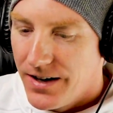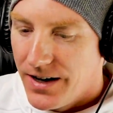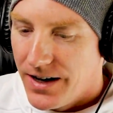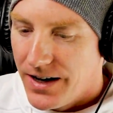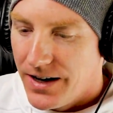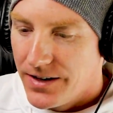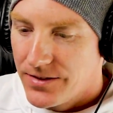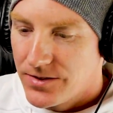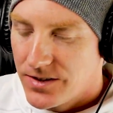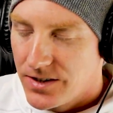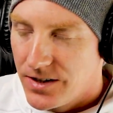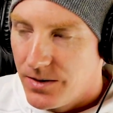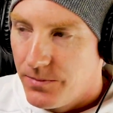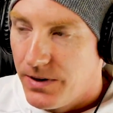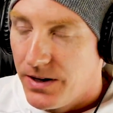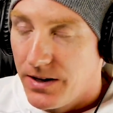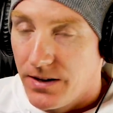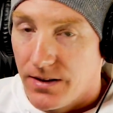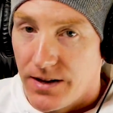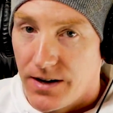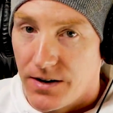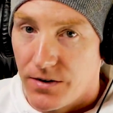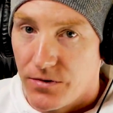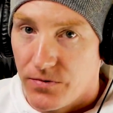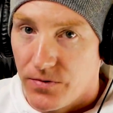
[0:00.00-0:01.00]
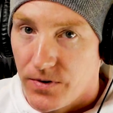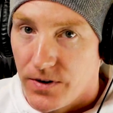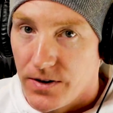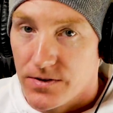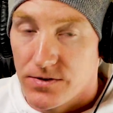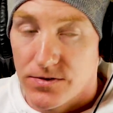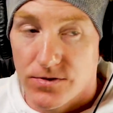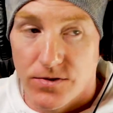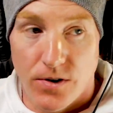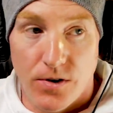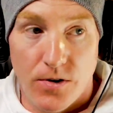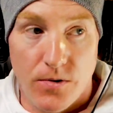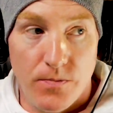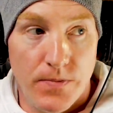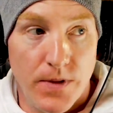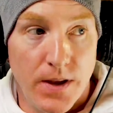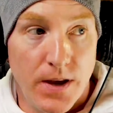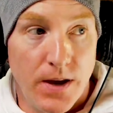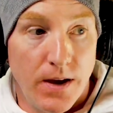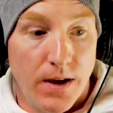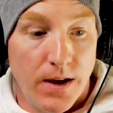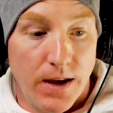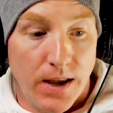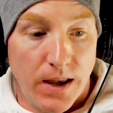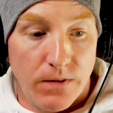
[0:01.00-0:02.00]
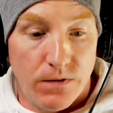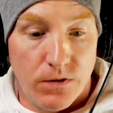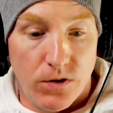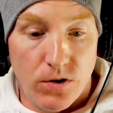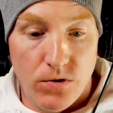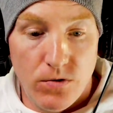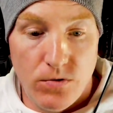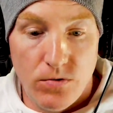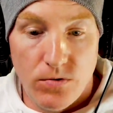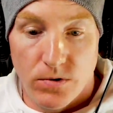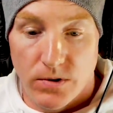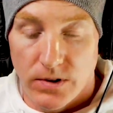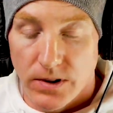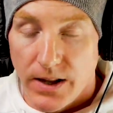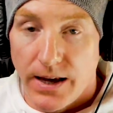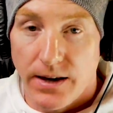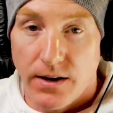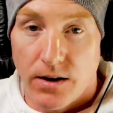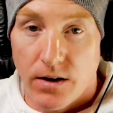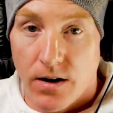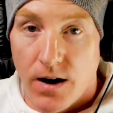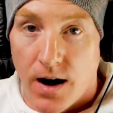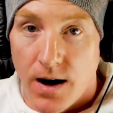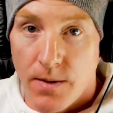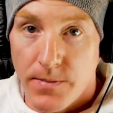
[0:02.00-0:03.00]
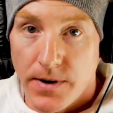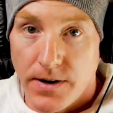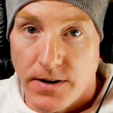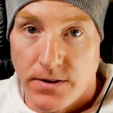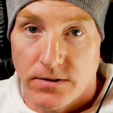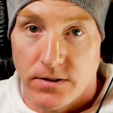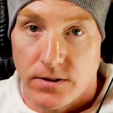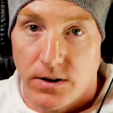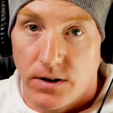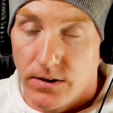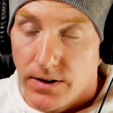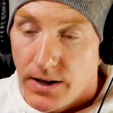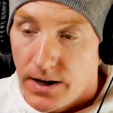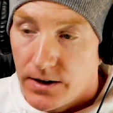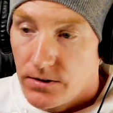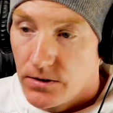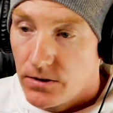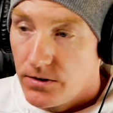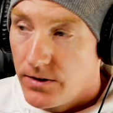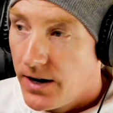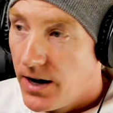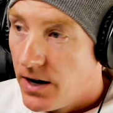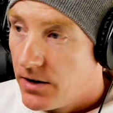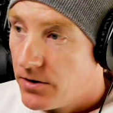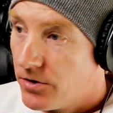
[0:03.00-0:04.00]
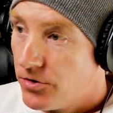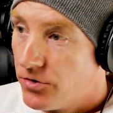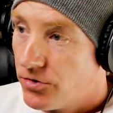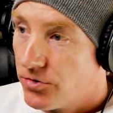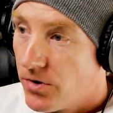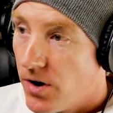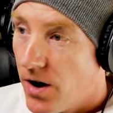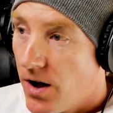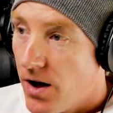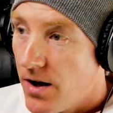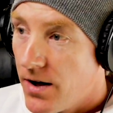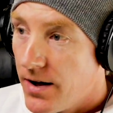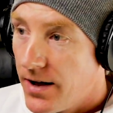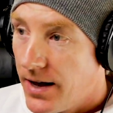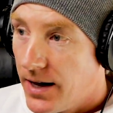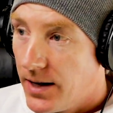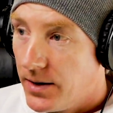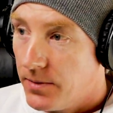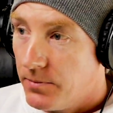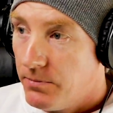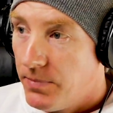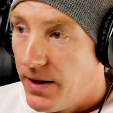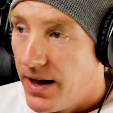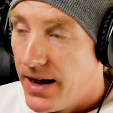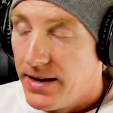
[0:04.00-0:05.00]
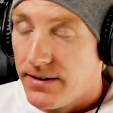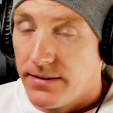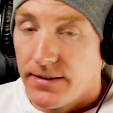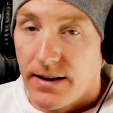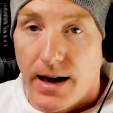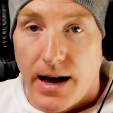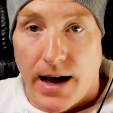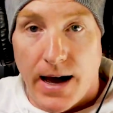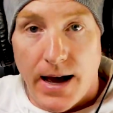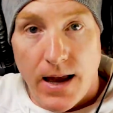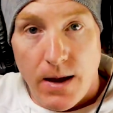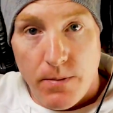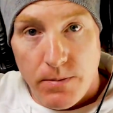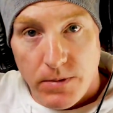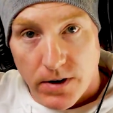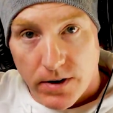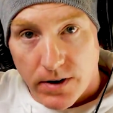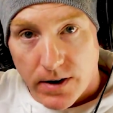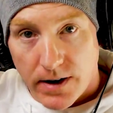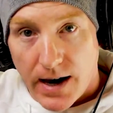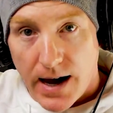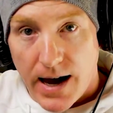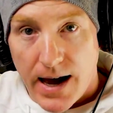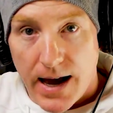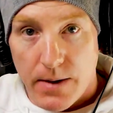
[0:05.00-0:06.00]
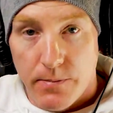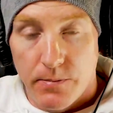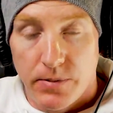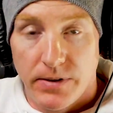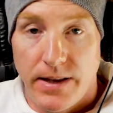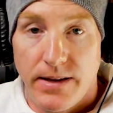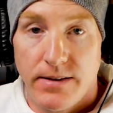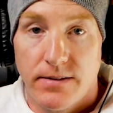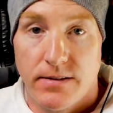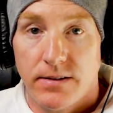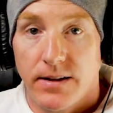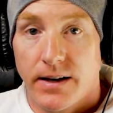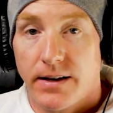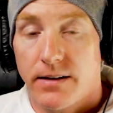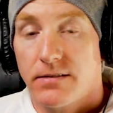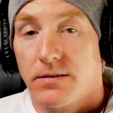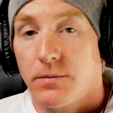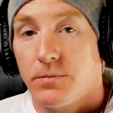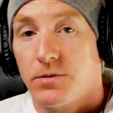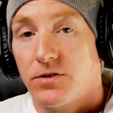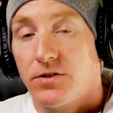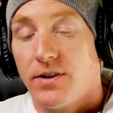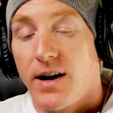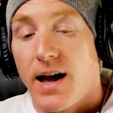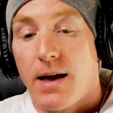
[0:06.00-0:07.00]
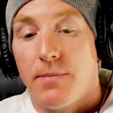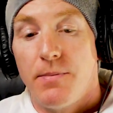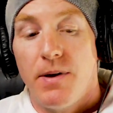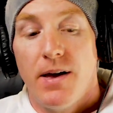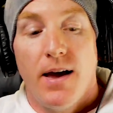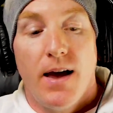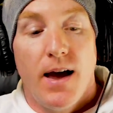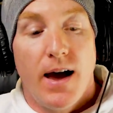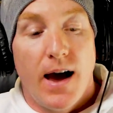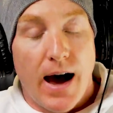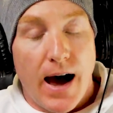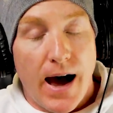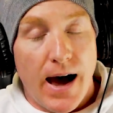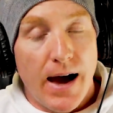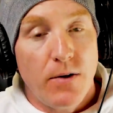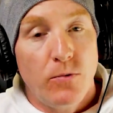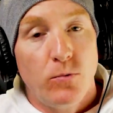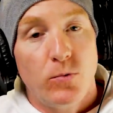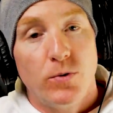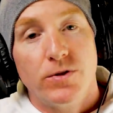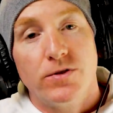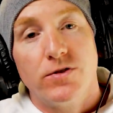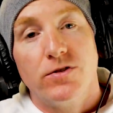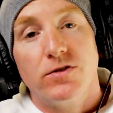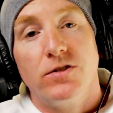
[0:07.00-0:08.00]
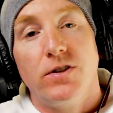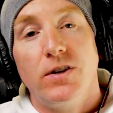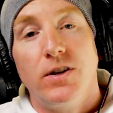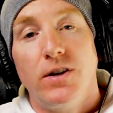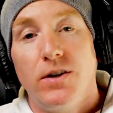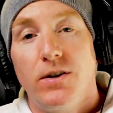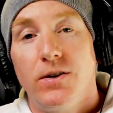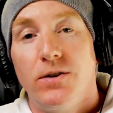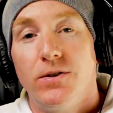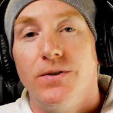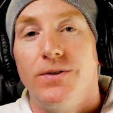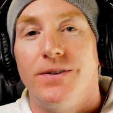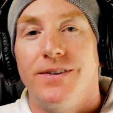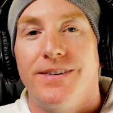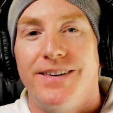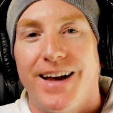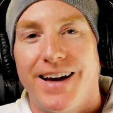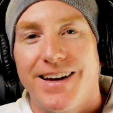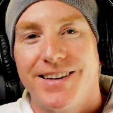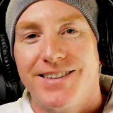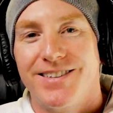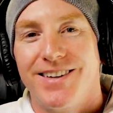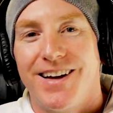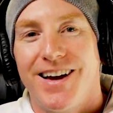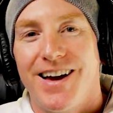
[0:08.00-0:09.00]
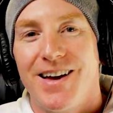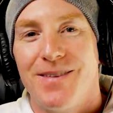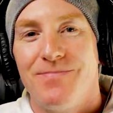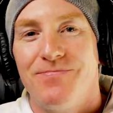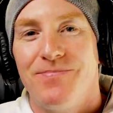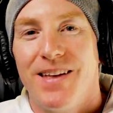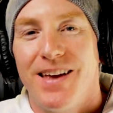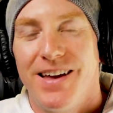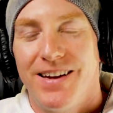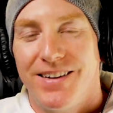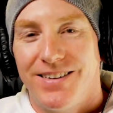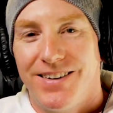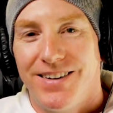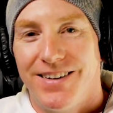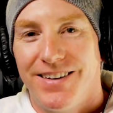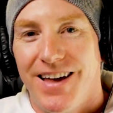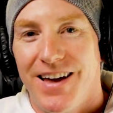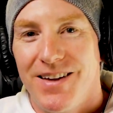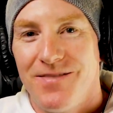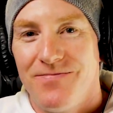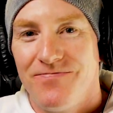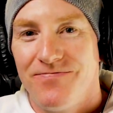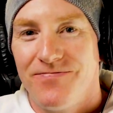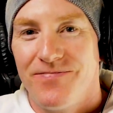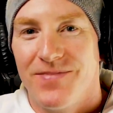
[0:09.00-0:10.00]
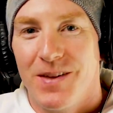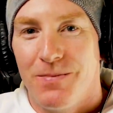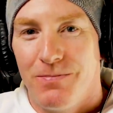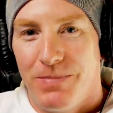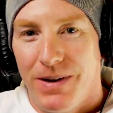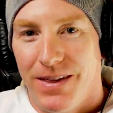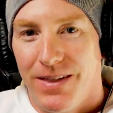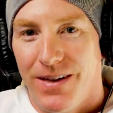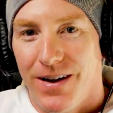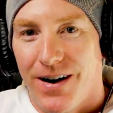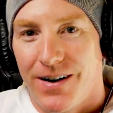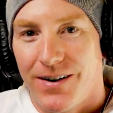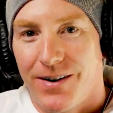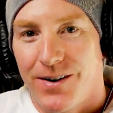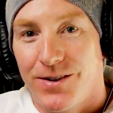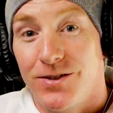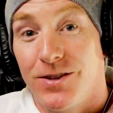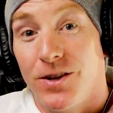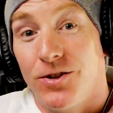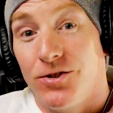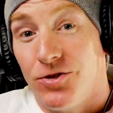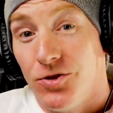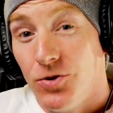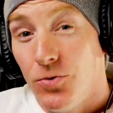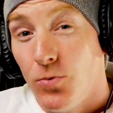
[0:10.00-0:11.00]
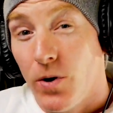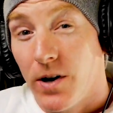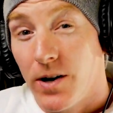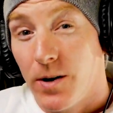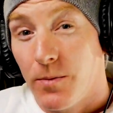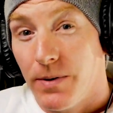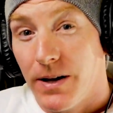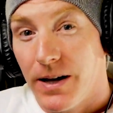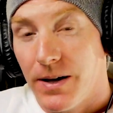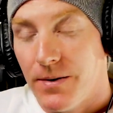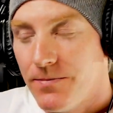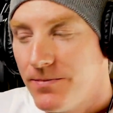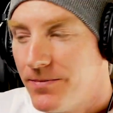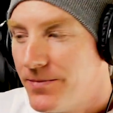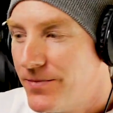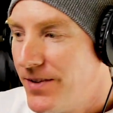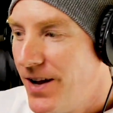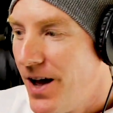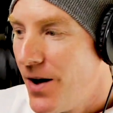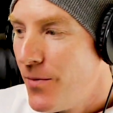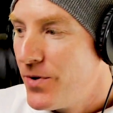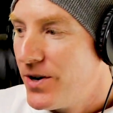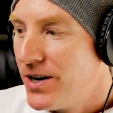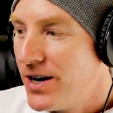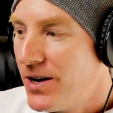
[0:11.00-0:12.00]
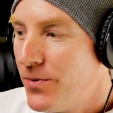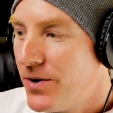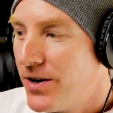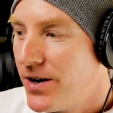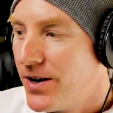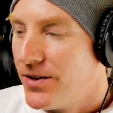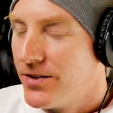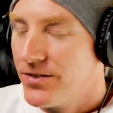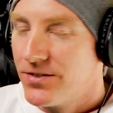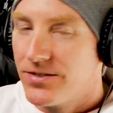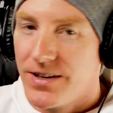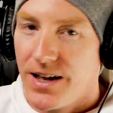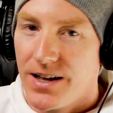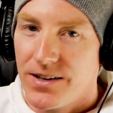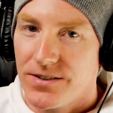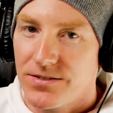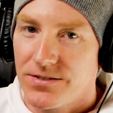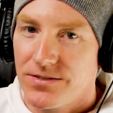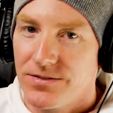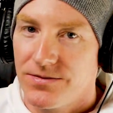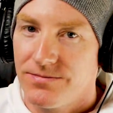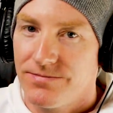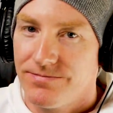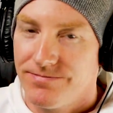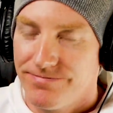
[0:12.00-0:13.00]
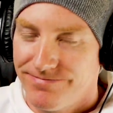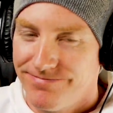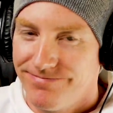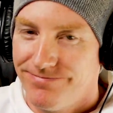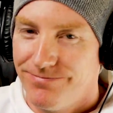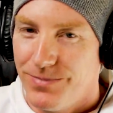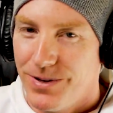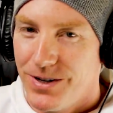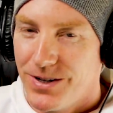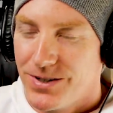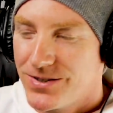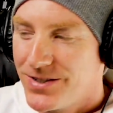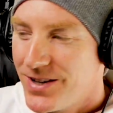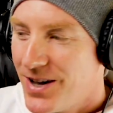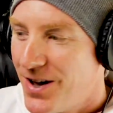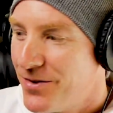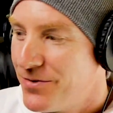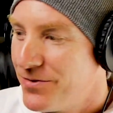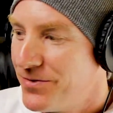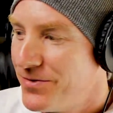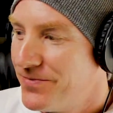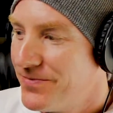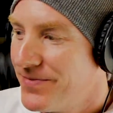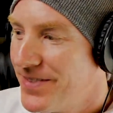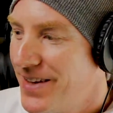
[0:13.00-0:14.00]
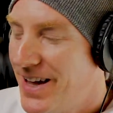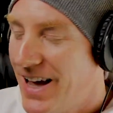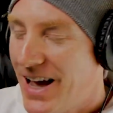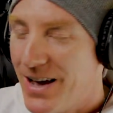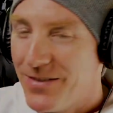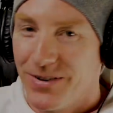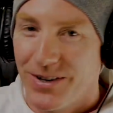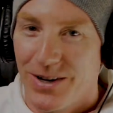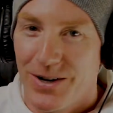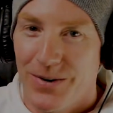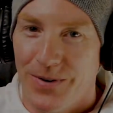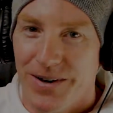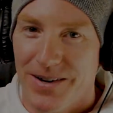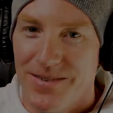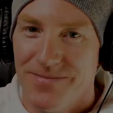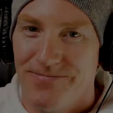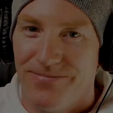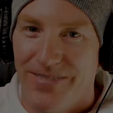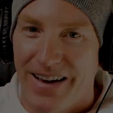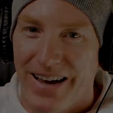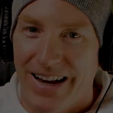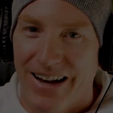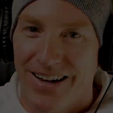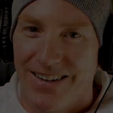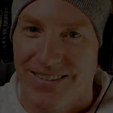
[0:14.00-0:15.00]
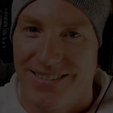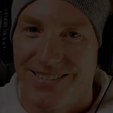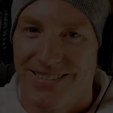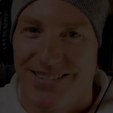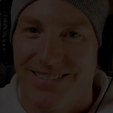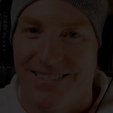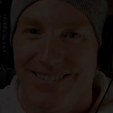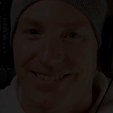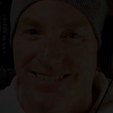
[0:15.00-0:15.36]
It's going to be a lot of fun. So if you like comics and you like learning how to draw and paint, I am your guy. Please click subscribe. I will see you next time. Till then, be the artist that you want to be, not what anyone else says. Be yourself. Have a good one. Bye now.